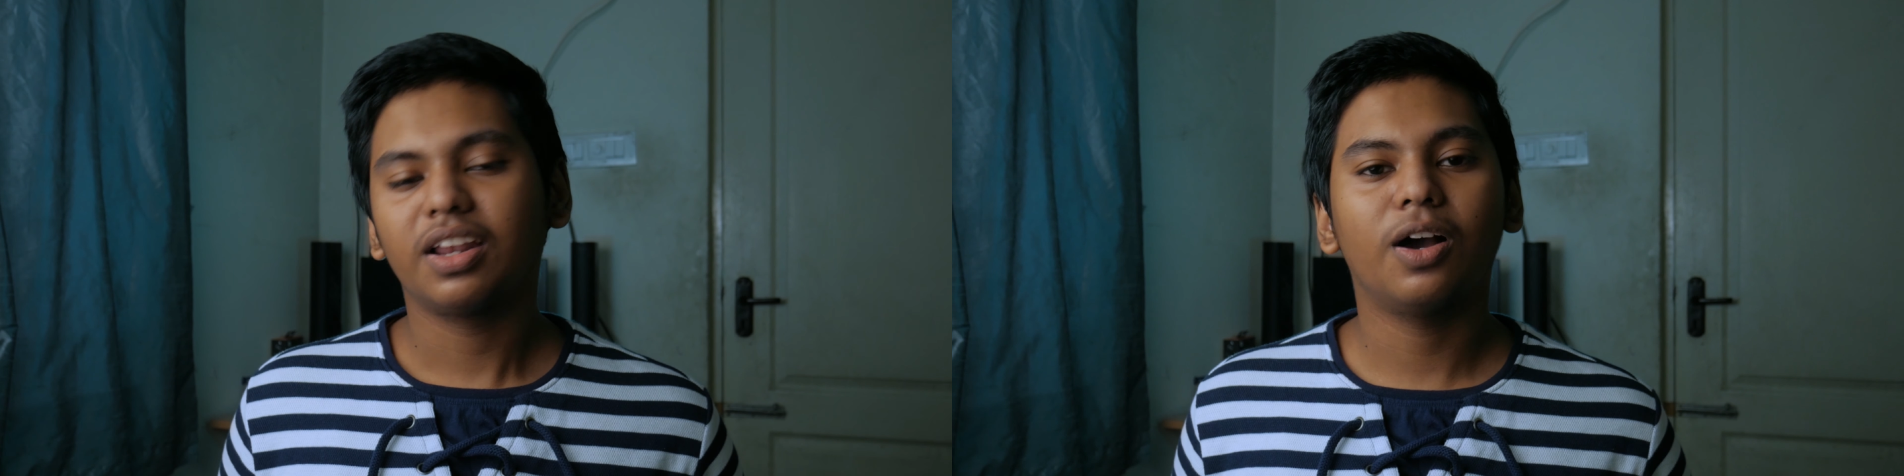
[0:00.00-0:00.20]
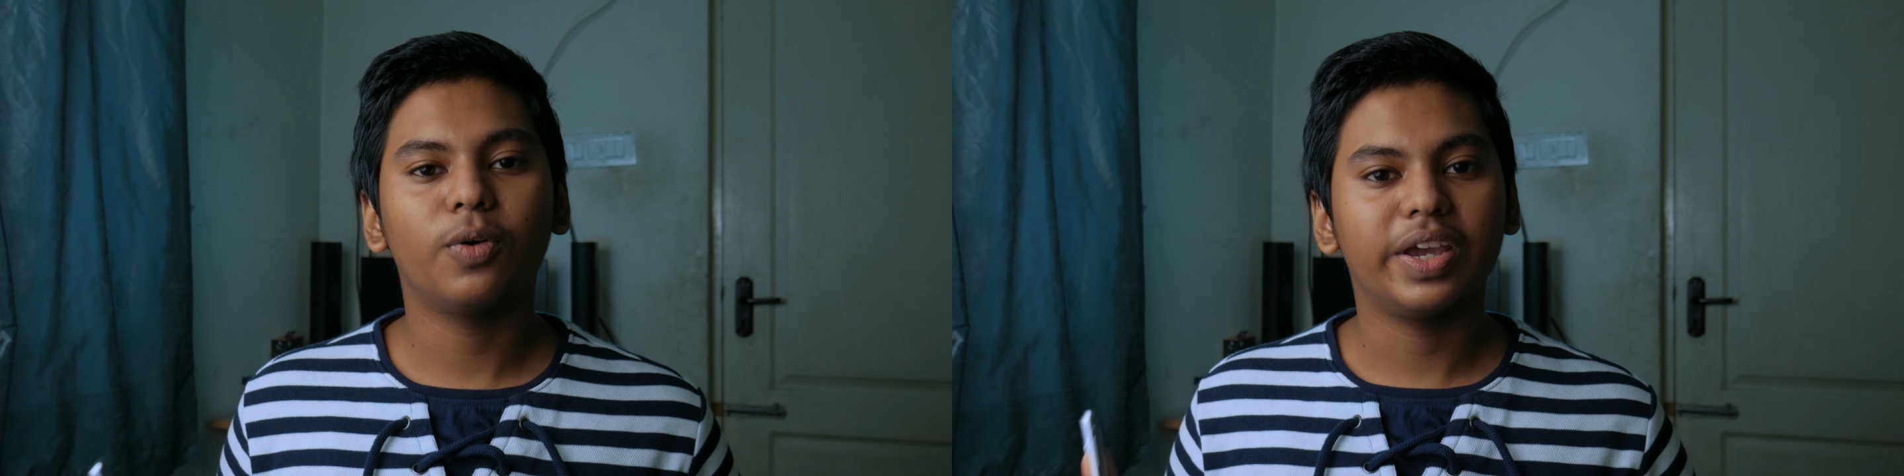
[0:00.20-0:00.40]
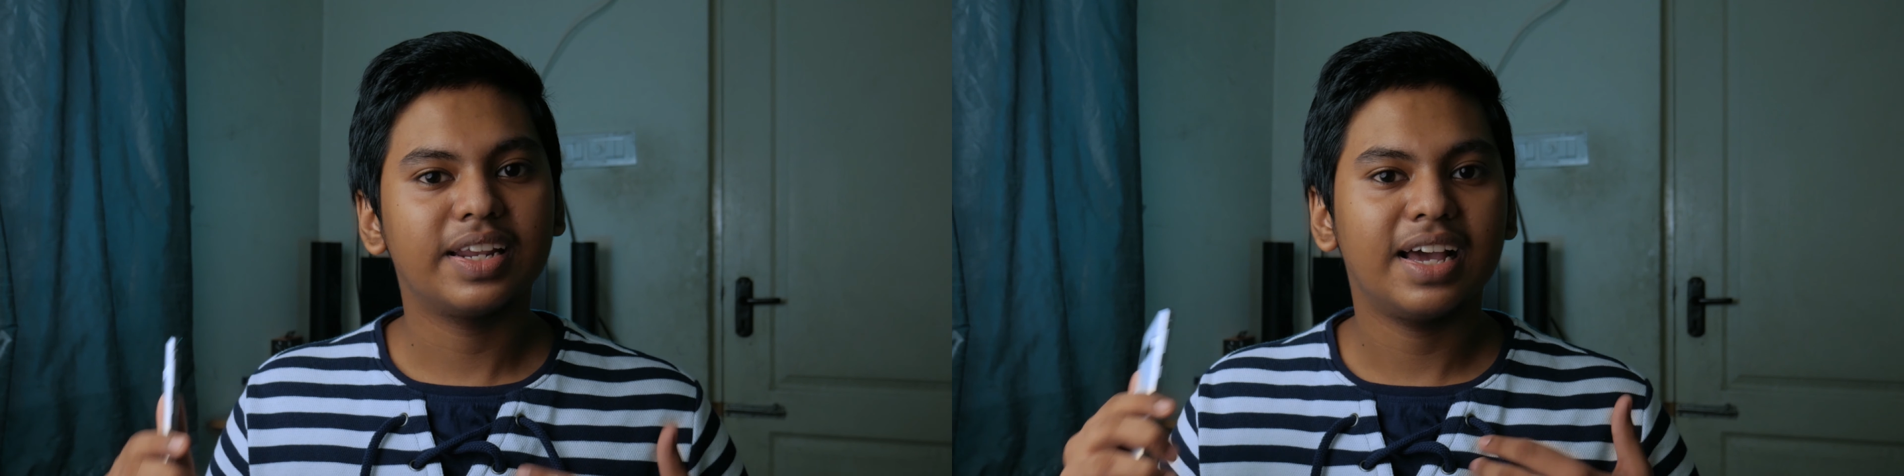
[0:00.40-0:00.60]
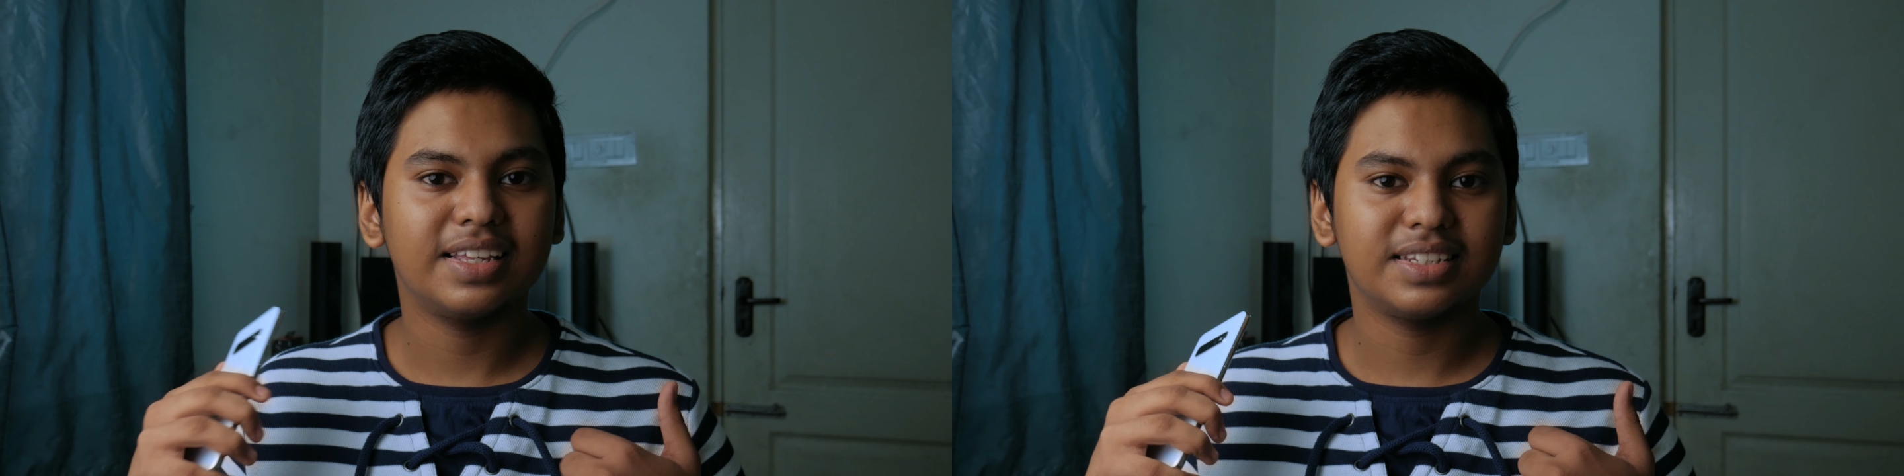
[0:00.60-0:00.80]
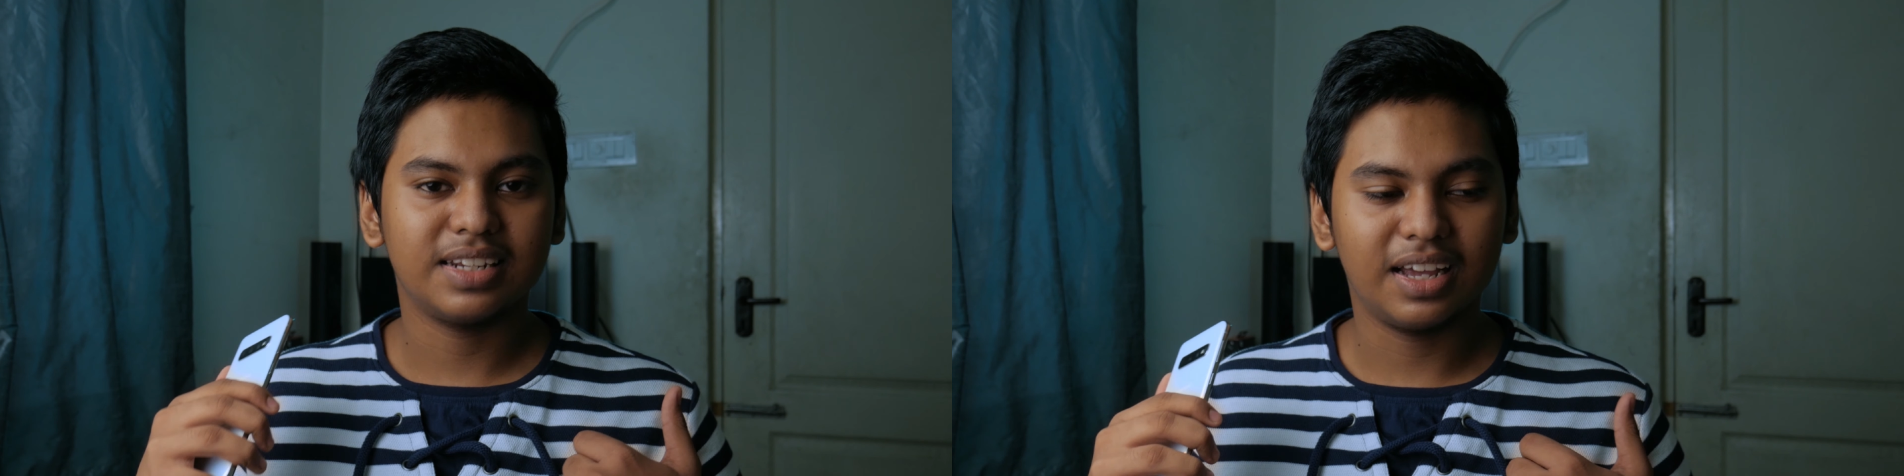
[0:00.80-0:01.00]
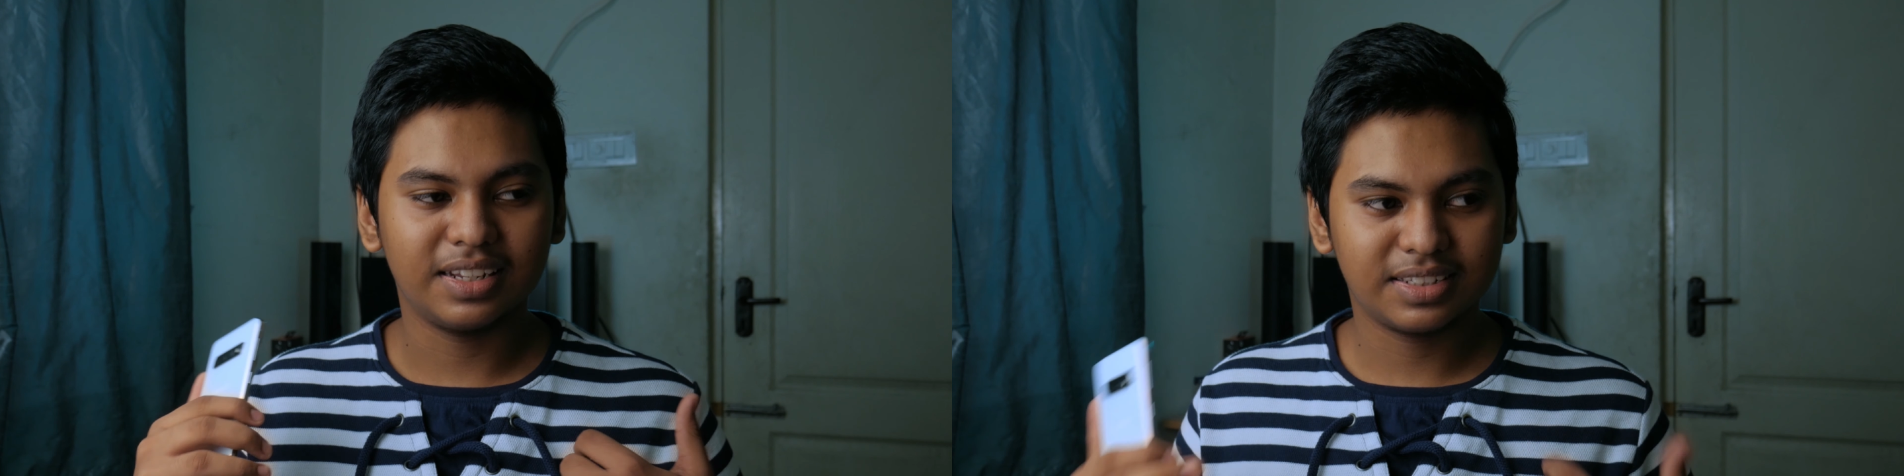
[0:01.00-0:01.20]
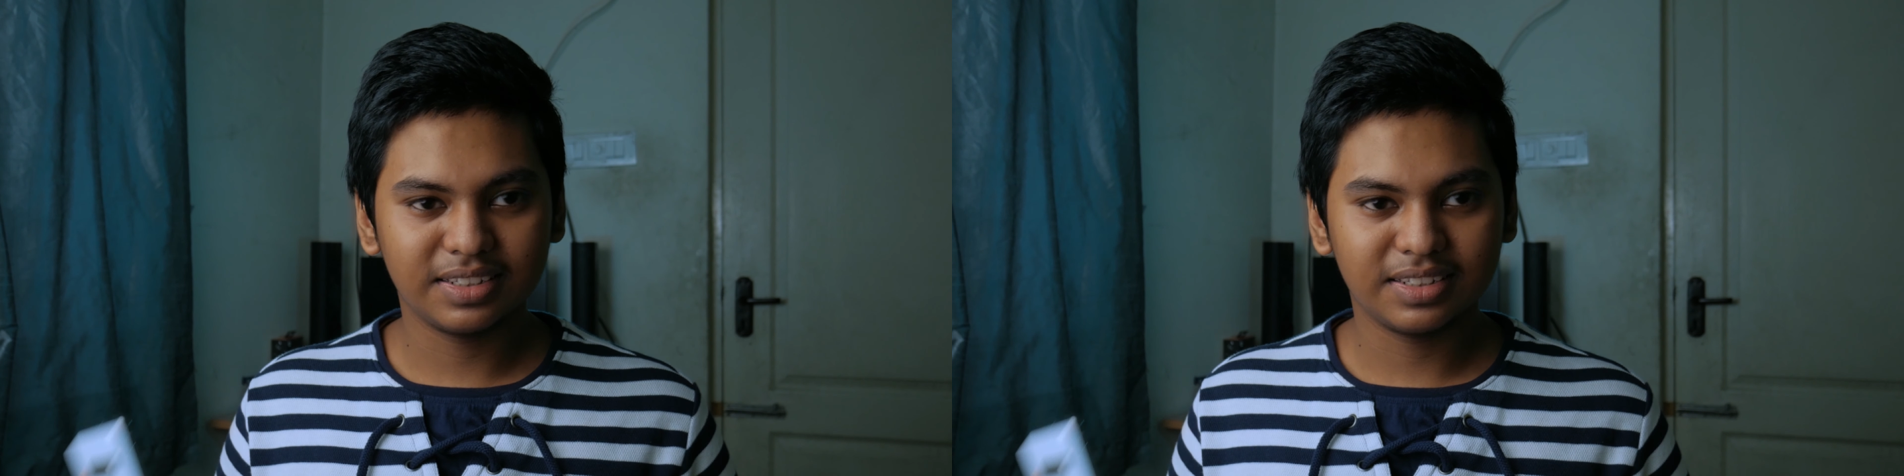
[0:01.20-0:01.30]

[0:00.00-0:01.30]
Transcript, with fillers: Now it has a